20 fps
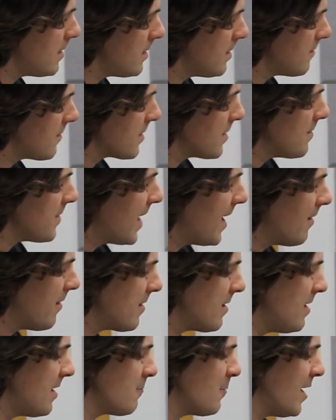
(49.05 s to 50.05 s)
We're going to power
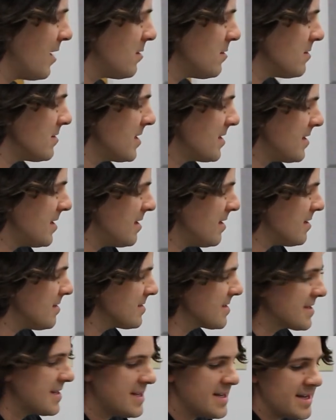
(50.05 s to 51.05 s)
it on while holding the
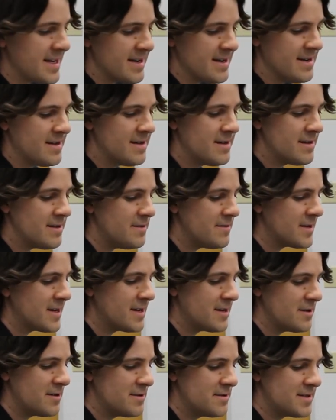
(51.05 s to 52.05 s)
Alt key. You
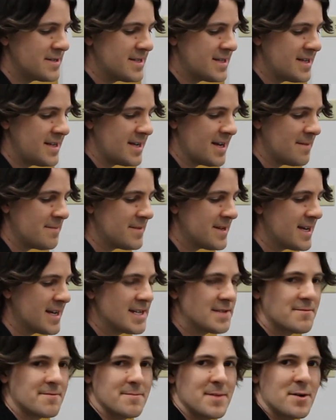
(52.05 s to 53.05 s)
can use the
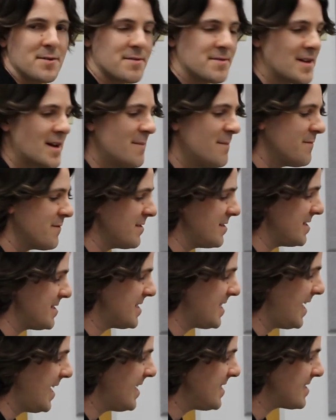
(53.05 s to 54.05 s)
MDS remote thumb for this
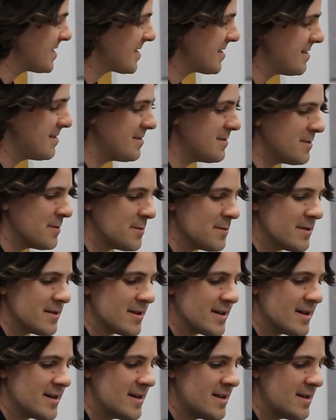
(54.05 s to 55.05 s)
task, or